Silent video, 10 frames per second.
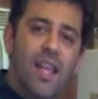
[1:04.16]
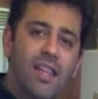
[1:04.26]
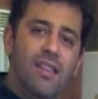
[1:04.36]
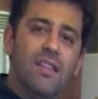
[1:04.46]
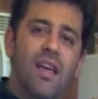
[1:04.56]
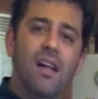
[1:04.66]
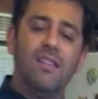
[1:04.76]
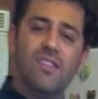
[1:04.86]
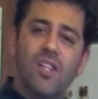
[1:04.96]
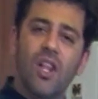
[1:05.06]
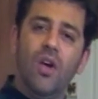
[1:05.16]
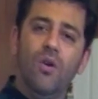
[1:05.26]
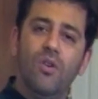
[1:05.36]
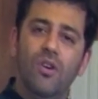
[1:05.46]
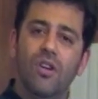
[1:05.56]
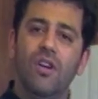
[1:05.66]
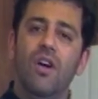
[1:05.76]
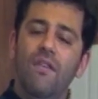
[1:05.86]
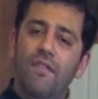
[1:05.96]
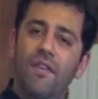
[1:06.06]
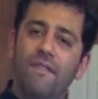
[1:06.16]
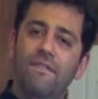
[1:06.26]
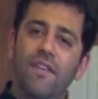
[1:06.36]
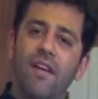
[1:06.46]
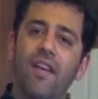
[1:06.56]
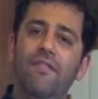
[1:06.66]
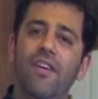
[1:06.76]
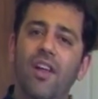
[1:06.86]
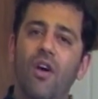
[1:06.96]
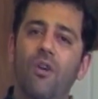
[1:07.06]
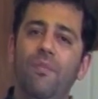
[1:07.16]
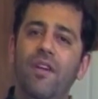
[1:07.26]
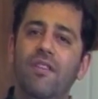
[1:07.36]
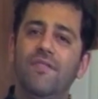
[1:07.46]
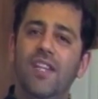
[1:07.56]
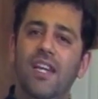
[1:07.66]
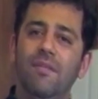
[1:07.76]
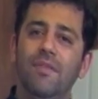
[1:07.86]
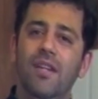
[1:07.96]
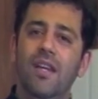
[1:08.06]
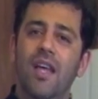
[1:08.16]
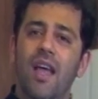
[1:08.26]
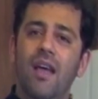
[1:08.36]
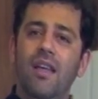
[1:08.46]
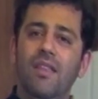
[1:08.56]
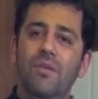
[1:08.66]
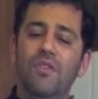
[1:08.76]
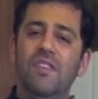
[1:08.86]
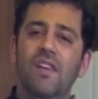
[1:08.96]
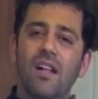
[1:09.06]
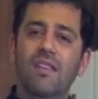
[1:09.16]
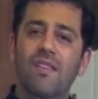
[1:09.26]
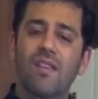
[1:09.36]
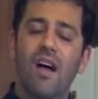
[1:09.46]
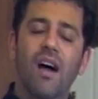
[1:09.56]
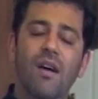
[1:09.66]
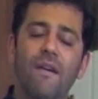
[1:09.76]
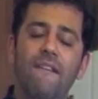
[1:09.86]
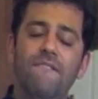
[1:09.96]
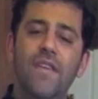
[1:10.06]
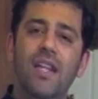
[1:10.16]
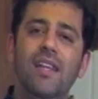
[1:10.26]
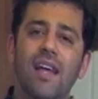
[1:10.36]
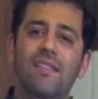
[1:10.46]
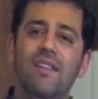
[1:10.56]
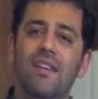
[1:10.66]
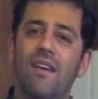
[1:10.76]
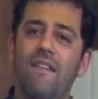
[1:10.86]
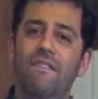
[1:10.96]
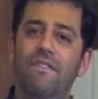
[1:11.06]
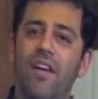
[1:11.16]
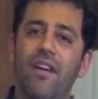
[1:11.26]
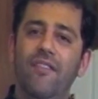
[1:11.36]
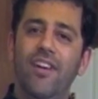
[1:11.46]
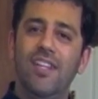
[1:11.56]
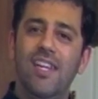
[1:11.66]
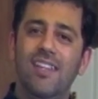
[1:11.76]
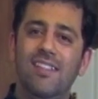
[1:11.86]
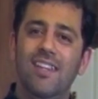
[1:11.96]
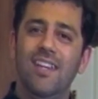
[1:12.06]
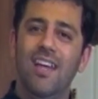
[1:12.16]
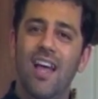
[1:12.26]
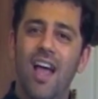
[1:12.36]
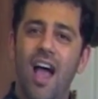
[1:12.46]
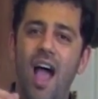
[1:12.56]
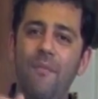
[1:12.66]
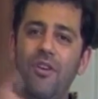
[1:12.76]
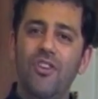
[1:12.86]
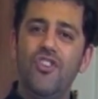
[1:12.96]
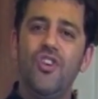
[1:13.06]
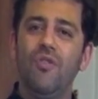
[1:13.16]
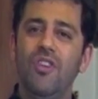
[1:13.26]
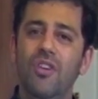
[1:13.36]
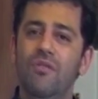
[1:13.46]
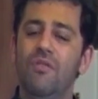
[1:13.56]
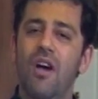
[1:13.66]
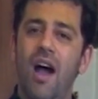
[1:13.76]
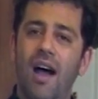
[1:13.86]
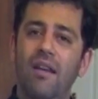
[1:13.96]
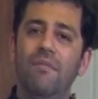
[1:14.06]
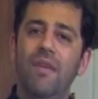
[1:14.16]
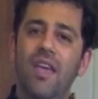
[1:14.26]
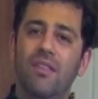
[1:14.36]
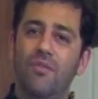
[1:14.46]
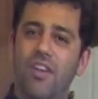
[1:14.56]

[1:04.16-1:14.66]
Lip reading: letting the dal slow cook for a very, very long period of time. The results are fantastic, very, very tasty. I'm going to show you how to make the